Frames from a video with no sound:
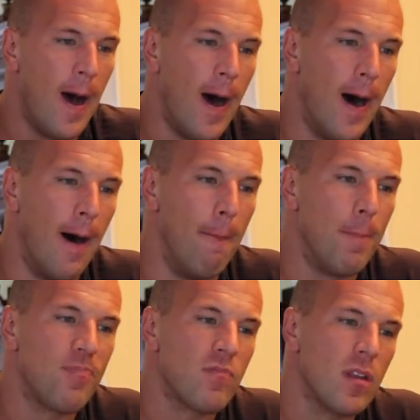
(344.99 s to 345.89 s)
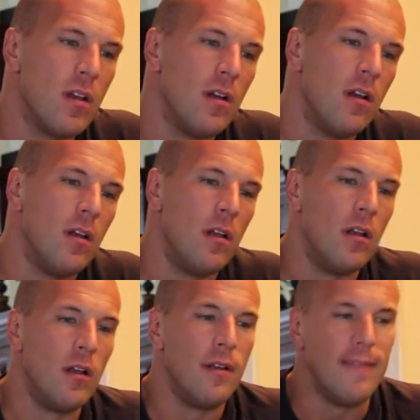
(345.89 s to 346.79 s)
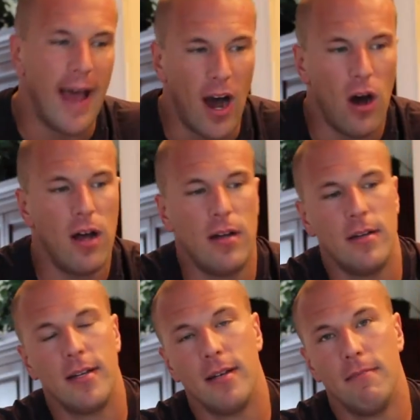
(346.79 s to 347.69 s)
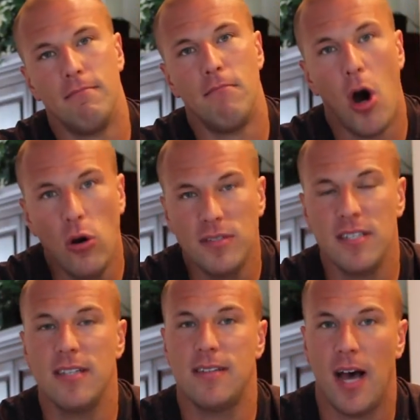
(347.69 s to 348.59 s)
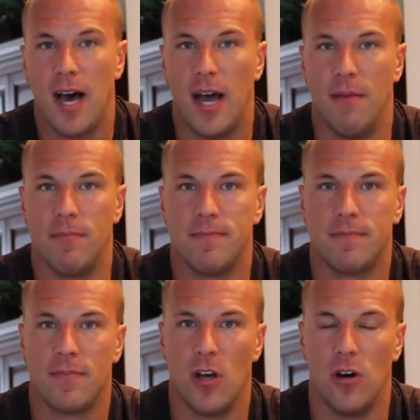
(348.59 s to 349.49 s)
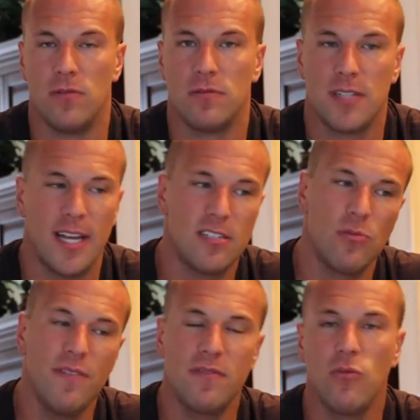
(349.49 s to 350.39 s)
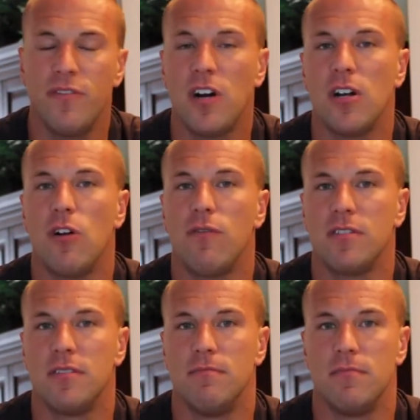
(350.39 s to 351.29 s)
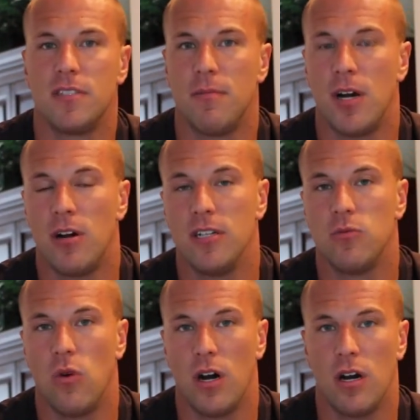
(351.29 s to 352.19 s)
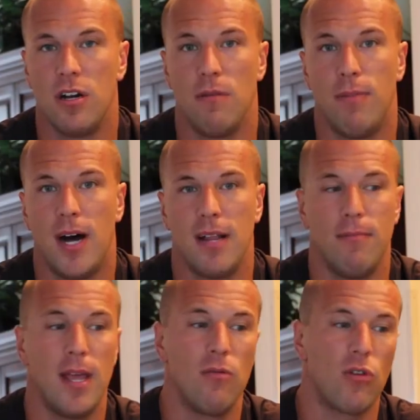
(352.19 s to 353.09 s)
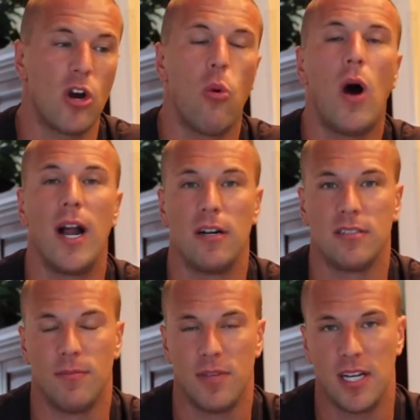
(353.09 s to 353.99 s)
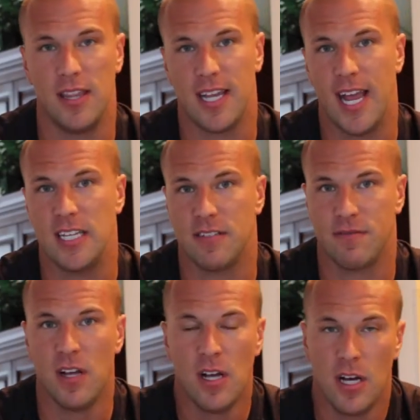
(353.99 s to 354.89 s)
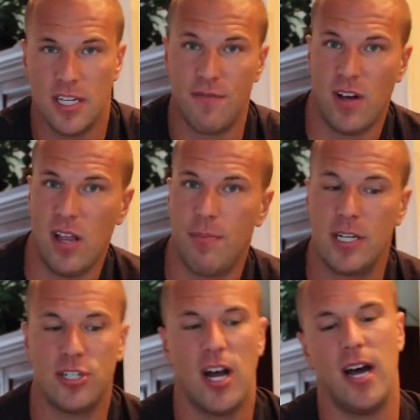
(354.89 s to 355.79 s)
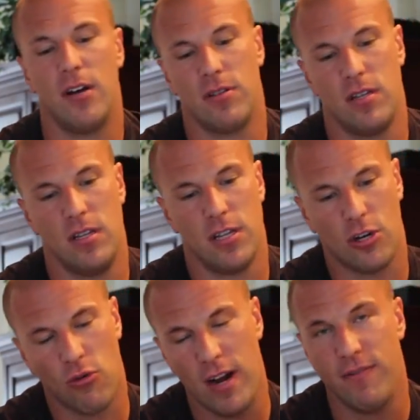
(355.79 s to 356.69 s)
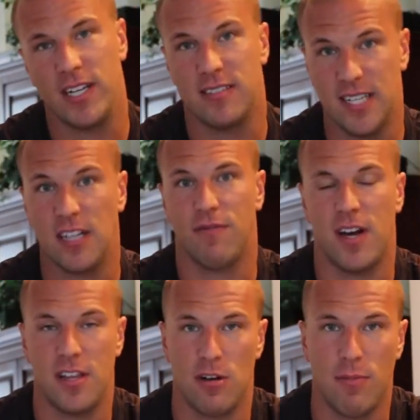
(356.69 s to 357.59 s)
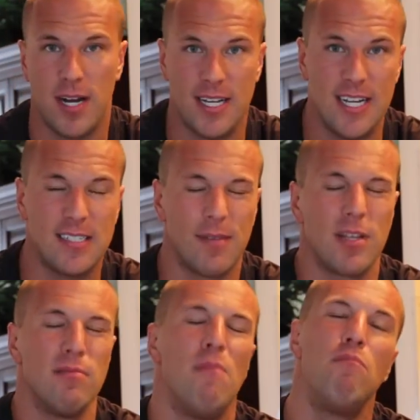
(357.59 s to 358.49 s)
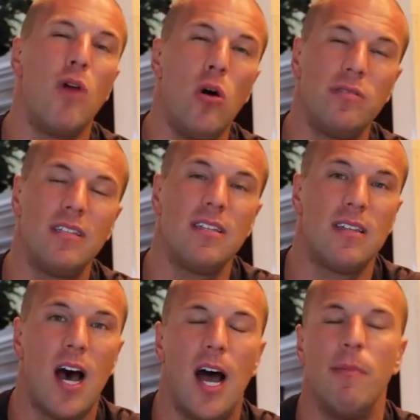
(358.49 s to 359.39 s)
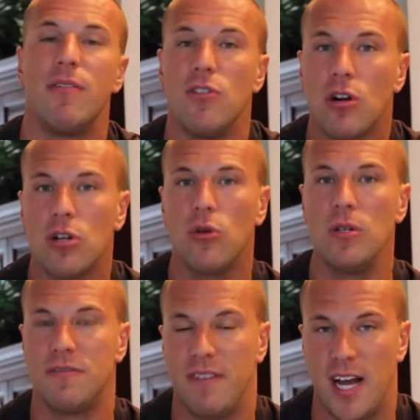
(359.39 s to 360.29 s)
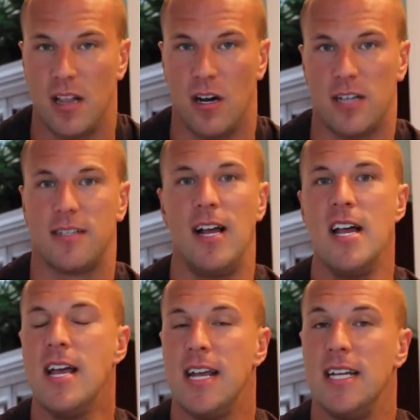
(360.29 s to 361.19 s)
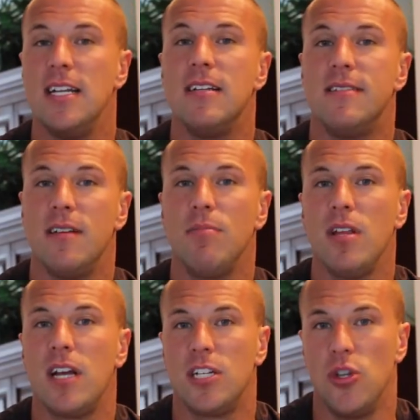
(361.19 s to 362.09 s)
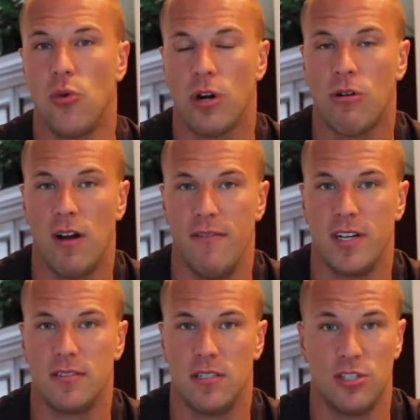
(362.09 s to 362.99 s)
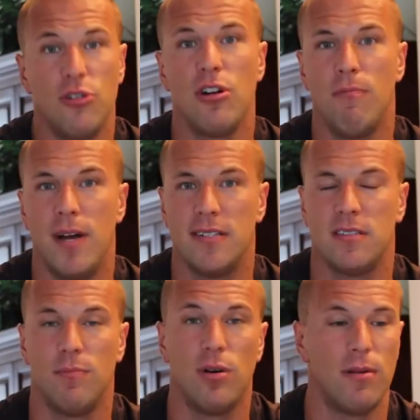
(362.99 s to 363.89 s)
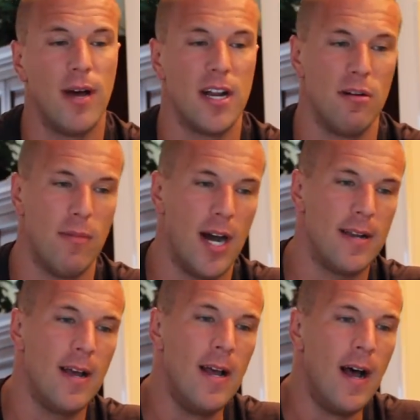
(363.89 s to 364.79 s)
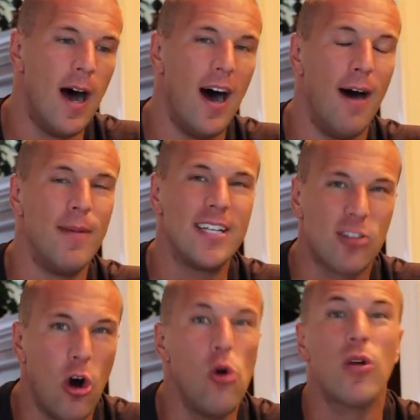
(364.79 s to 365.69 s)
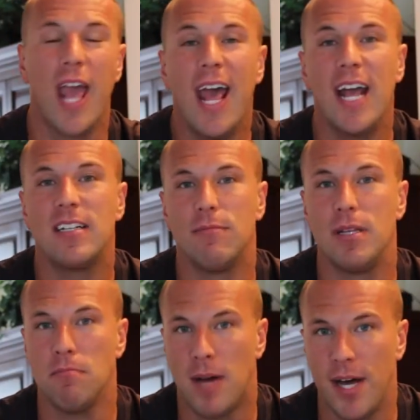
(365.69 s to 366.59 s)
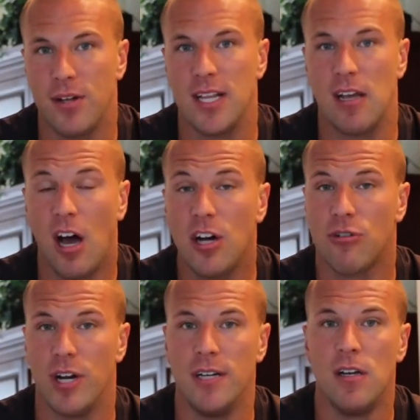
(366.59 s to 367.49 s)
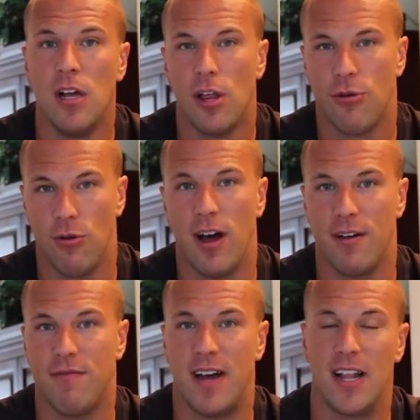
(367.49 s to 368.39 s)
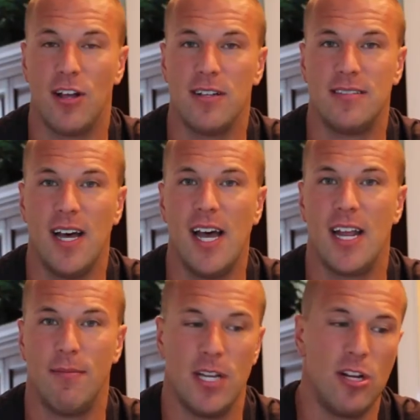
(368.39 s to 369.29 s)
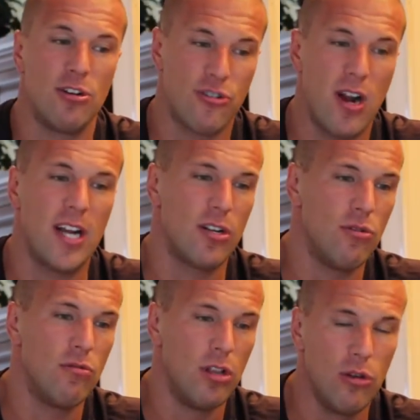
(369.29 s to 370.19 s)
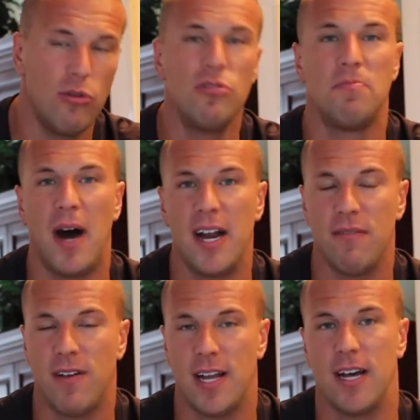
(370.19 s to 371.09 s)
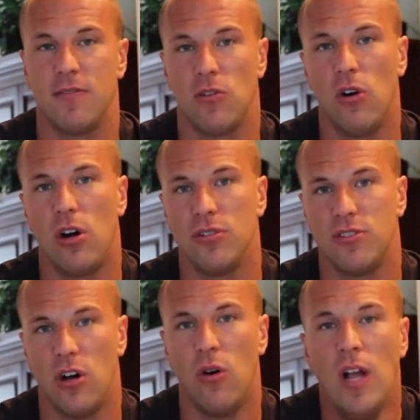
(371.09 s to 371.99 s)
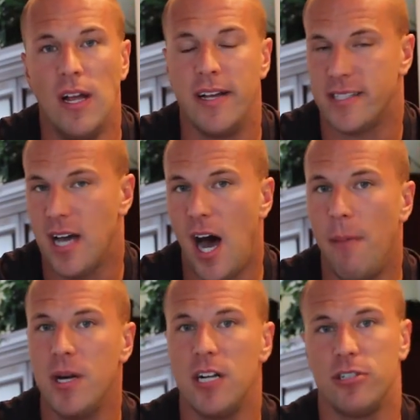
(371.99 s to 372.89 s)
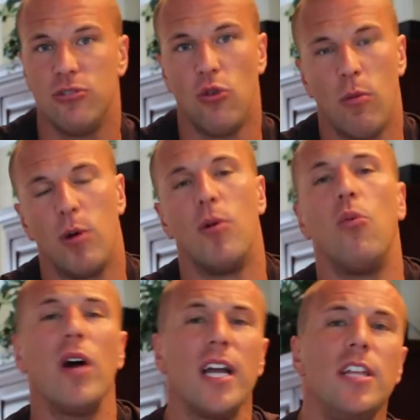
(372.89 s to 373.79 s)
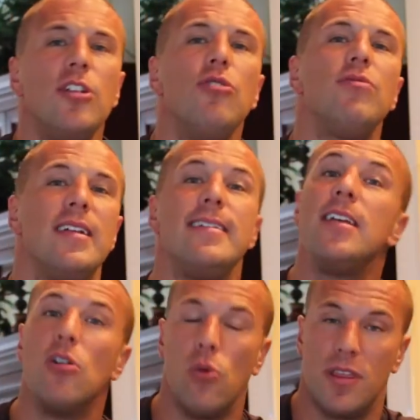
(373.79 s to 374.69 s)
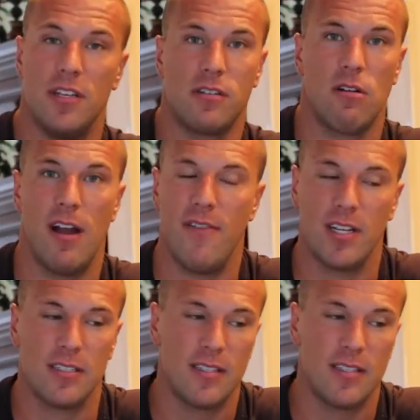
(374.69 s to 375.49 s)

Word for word: Um, now, most of the time, though. Okay, so we've, we've gone over some, some areas where your body may require something. In the case of a developing child, the cravings signify that your body needs something. But most of the time, if your goal is fat loss, you need to simply ignore cravings do your best to put them out of your mind. Um, it's okay to be mildly hungry throughout a fat loss diet. I mean, you're trying to lose body fat after all. So it's common and it's normal. But what can you do to deal with these cravings?